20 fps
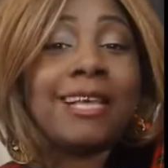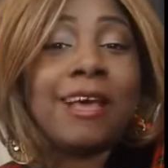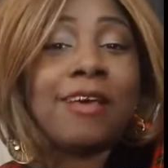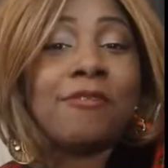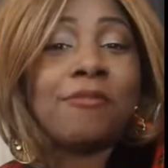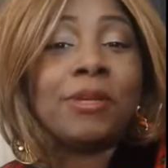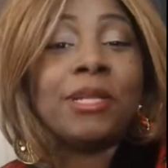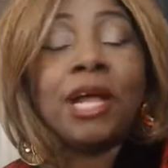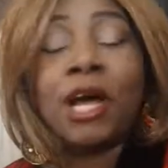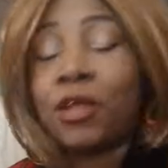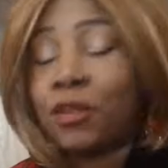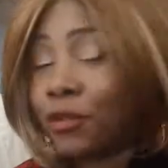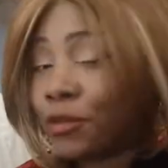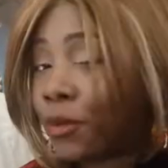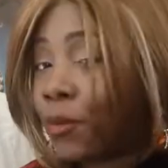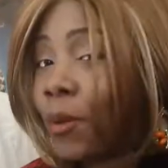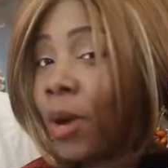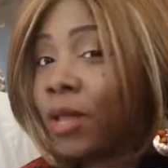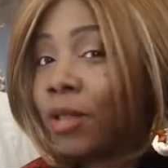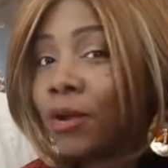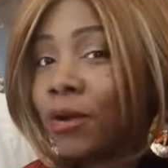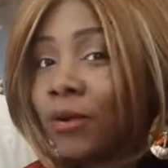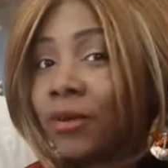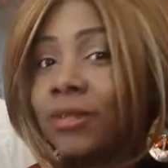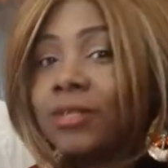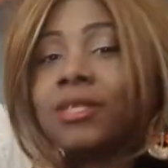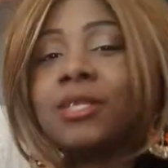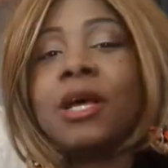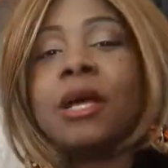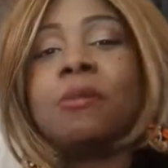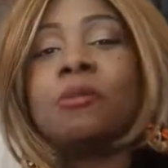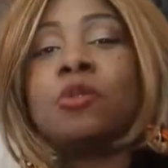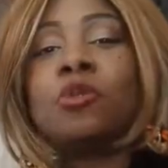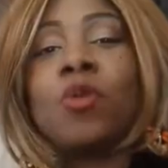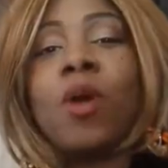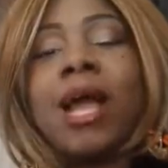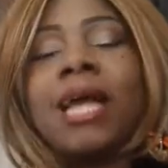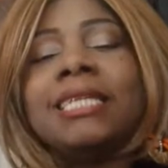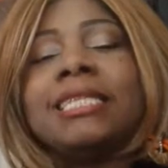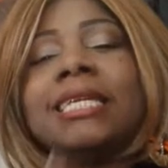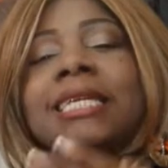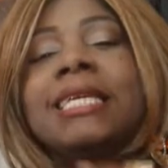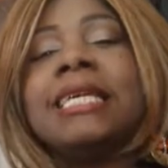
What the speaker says: I've been under the weather, so I'm trying to